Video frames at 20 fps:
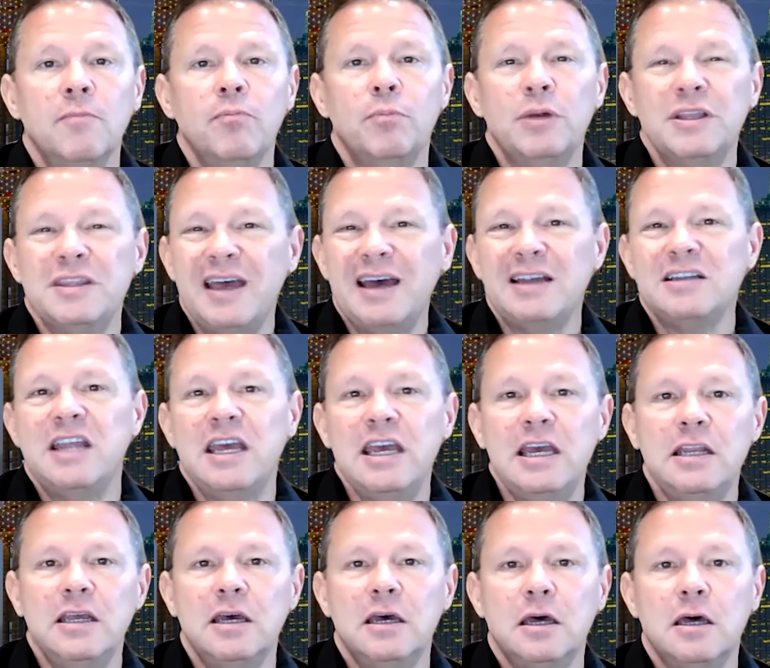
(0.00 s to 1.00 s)
But that
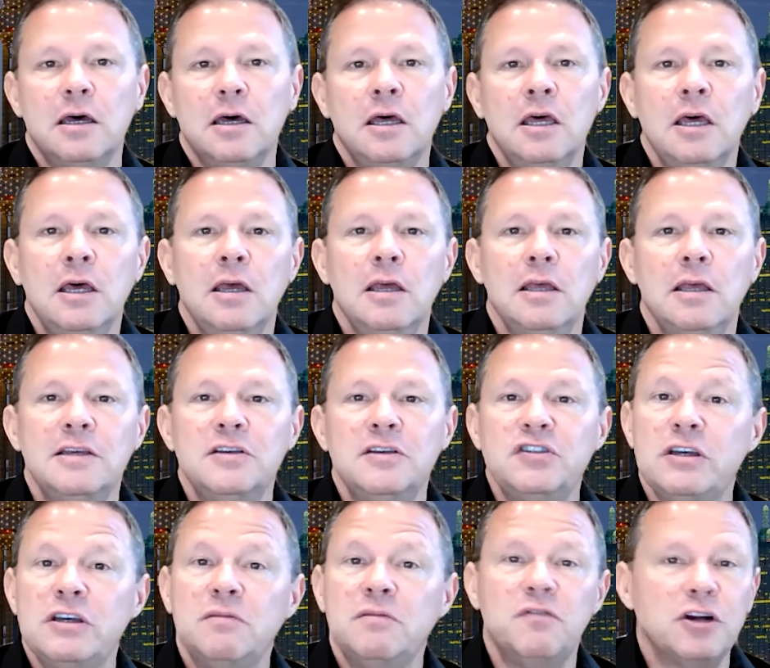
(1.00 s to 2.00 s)
data
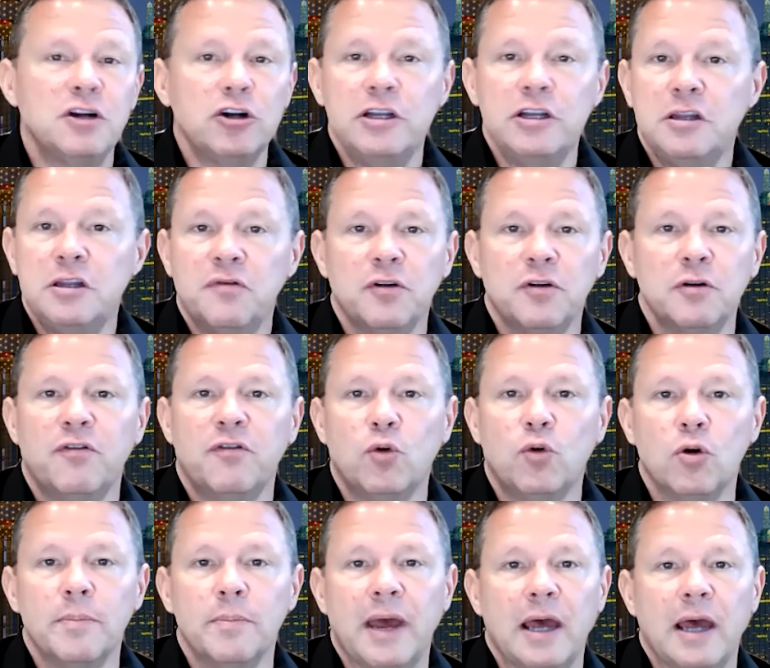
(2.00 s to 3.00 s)
is in very different
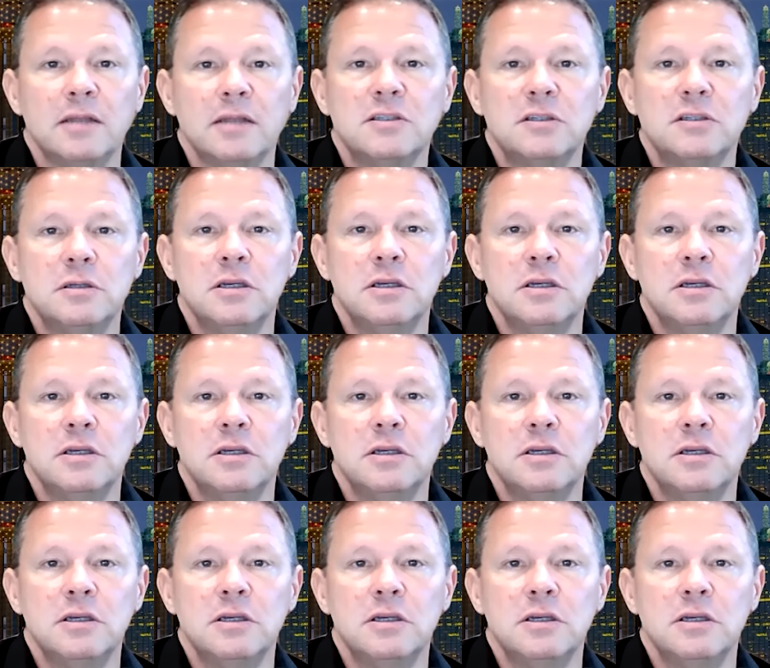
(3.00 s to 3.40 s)
formats.